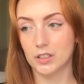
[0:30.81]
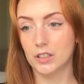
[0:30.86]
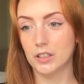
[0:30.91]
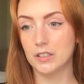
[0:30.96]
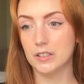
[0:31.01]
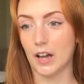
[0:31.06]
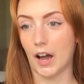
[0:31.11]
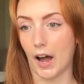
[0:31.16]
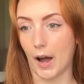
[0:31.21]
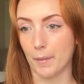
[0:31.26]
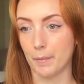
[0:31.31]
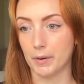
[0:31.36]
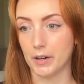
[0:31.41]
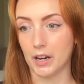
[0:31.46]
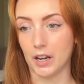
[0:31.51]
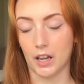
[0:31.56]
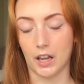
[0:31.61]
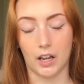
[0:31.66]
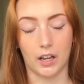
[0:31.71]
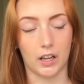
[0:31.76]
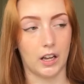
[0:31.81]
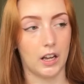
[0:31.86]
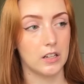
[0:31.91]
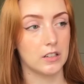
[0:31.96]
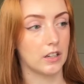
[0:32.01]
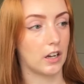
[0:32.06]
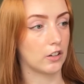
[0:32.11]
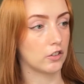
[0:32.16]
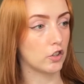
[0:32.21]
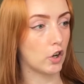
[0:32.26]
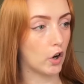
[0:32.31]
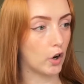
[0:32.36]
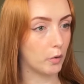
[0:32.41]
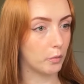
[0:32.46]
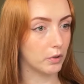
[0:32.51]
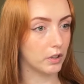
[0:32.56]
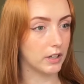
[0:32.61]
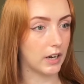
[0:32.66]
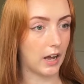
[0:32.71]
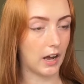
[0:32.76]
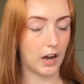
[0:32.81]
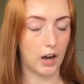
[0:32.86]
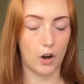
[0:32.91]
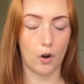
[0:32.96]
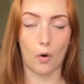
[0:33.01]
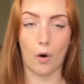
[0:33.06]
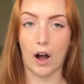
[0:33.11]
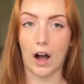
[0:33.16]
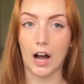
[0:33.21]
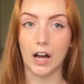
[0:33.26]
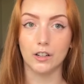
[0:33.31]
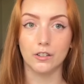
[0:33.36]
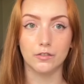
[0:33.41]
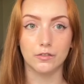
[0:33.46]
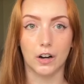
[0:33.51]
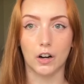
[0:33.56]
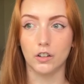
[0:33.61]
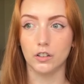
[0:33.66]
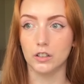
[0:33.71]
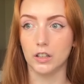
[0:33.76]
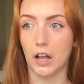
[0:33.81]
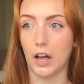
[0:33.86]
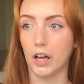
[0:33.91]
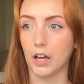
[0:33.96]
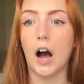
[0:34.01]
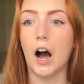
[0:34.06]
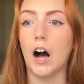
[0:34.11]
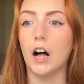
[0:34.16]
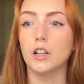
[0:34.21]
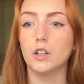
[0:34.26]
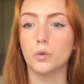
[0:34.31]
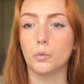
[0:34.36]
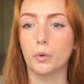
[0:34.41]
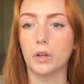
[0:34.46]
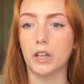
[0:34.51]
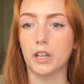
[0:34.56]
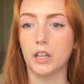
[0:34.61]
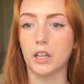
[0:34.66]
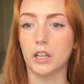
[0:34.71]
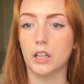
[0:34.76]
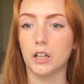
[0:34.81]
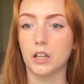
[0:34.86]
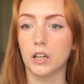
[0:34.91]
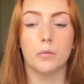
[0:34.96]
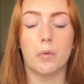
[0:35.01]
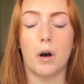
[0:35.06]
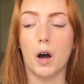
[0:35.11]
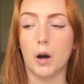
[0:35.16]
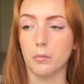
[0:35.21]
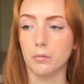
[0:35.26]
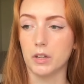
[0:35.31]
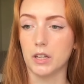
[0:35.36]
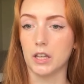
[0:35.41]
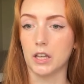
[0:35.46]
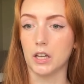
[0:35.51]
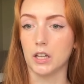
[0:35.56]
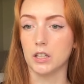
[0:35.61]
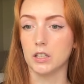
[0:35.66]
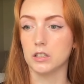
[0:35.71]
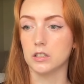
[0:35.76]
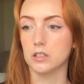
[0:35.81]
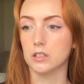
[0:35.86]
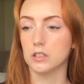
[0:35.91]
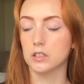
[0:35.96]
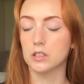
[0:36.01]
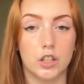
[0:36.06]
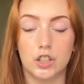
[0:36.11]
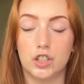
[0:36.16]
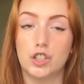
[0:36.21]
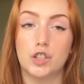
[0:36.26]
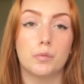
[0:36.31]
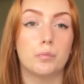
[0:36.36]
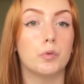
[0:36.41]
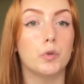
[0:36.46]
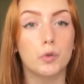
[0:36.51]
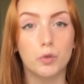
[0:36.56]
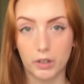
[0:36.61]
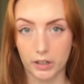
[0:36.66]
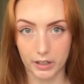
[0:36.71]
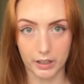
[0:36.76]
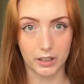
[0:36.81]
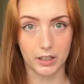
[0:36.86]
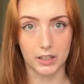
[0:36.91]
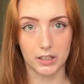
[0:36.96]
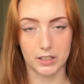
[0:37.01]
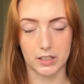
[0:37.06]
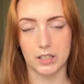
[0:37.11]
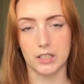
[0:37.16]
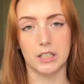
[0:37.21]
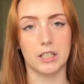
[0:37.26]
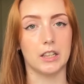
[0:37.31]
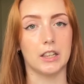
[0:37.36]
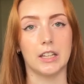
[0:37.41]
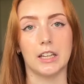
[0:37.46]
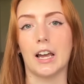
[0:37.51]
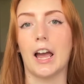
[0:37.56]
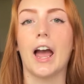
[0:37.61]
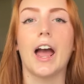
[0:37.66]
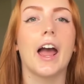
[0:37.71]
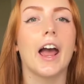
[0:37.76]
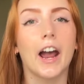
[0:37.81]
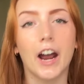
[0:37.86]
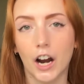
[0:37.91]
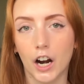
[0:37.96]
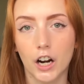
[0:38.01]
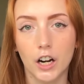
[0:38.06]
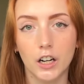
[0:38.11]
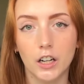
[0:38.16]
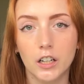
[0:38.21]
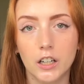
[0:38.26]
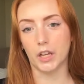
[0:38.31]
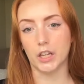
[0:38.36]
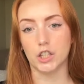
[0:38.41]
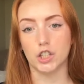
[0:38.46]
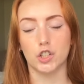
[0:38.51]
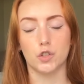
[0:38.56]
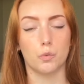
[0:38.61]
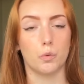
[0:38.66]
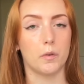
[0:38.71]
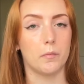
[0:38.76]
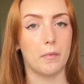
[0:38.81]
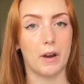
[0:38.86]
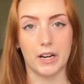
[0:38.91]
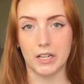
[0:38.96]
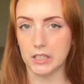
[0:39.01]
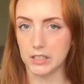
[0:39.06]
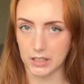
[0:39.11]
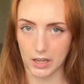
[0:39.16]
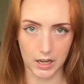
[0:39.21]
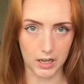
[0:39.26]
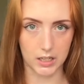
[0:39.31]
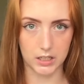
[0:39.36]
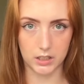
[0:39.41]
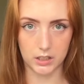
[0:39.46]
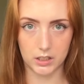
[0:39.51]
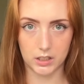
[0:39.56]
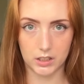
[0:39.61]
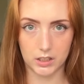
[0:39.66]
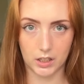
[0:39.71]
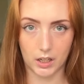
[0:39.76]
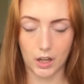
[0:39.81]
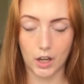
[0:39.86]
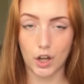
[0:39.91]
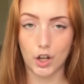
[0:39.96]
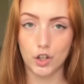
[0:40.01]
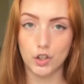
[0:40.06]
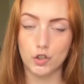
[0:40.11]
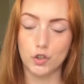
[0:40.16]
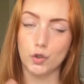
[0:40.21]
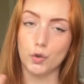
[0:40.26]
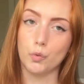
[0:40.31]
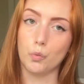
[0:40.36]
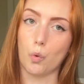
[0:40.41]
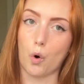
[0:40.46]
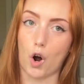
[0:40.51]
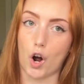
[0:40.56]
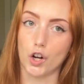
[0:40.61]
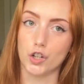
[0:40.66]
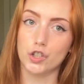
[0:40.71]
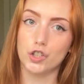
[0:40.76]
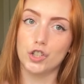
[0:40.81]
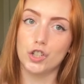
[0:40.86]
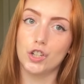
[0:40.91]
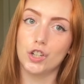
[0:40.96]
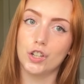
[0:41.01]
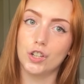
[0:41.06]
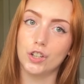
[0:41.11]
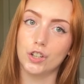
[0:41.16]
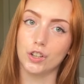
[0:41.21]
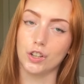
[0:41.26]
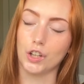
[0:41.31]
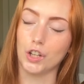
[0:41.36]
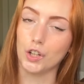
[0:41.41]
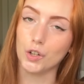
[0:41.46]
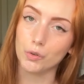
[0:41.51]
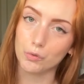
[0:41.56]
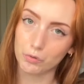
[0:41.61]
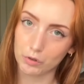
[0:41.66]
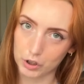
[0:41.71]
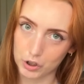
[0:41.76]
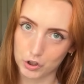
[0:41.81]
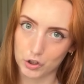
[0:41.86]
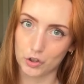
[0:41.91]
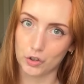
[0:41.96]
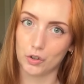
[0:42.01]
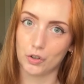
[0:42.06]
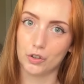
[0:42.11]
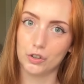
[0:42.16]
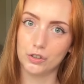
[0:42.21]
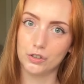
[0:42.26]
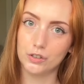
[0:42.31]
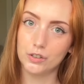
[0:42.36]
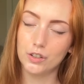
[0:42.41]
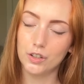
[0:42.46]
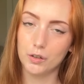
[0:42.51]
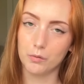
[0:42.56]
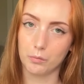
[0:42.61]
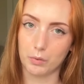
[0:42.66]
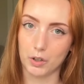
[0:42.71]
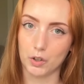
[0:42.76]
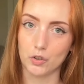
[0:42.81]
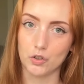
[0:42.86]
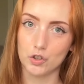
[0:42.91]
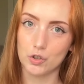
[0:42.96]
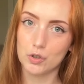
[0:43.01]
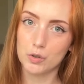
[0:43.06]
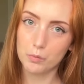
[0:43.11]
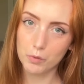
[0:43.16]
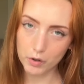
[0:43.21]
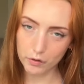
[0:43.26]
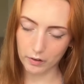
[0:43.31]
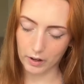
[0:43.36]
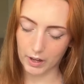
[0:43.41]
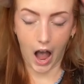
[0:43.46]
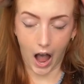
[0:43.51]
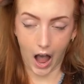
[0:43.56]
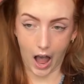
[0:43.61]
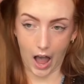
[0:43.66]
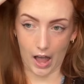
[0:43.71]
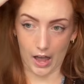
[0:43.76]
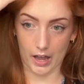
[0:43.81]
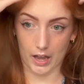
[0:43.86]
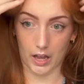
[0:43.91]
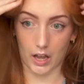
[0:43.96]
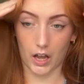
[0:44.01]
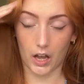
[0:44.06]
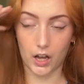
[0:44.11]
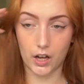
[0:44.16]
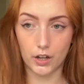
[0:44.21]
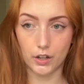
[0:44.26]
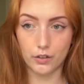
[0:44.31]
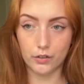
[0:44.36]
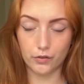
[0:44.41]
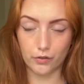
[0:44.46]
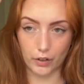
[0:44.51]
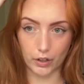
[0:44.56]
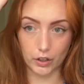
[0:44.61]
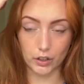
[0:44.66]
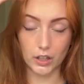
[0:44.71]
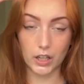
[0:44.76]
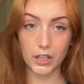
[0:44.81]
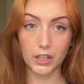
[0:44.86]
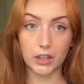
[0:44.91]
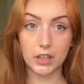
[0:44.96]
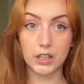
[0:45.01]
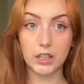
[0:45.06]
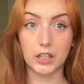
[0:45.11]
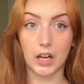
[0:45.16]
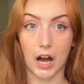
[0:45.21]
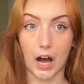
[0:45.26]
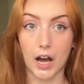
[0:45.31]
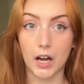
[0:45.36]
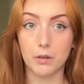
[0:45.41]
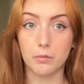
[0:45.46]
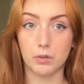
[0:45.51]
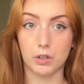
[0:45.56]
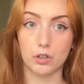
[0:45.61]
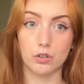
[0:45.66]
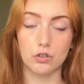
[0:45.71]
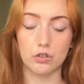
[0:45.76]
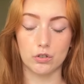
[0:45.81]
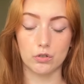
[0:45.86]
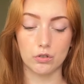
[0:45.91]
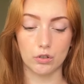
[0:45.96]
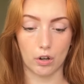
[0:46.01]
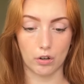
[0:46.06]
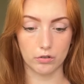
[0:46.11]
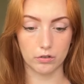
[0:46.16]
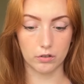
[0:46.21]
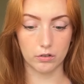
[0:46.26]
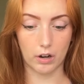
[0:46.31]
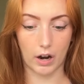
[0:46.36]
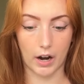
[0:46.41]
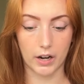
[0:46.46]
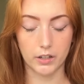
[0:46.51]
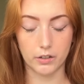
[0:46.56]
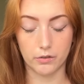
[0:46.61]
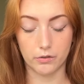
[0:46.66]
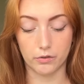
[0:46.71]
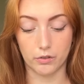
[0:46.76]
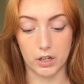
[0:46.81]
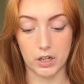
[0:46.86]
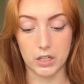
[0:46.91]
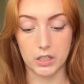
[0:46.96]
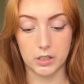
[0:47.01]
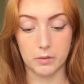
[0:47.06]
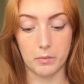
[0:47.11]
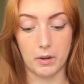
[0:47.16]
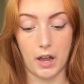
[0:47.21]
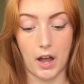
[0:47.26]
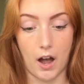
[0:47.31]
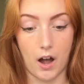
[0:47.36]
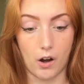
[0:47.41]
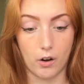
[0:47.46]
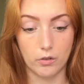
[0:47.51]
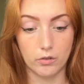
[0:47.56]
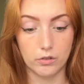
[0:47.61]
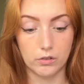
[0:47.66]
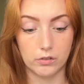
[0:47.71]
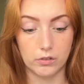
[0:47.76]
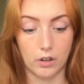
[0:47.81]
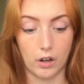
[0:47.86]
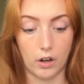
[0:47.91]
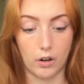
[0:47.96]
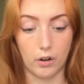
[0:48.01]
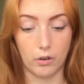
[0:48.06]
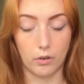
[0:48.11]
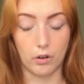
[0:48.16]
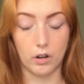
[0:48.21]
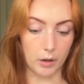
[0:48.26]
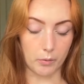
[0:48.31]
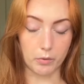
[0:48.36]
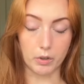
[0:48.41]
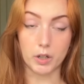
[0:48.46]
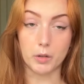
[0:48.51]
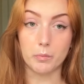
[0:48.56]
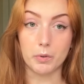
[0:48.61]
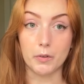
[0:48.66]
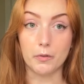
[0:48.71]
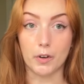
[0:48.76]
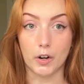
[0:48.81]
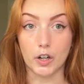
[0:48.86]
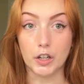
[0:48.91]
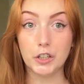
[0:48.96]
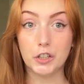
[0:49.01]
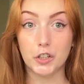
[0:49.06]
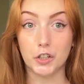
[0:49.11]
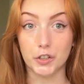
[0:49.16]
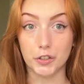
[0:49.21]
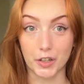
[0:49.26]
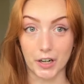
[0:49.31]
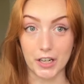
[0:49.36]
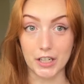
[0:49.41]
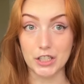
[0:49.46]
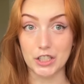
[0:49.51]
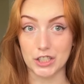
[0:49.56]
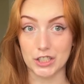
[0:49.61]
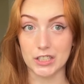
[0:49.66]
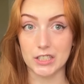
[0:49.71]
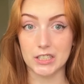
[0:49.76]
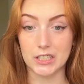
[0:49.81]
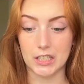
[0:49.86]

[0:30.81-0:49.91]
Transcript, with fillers: It's happening. It's October now. I felt like Halloween, pumpkins, spookiness is in the air, it just would make sense to watch the original Beetlejuice movie. I feel like the guy Beetlejuice also kind of freaks me out, so I'm gonna be very courageous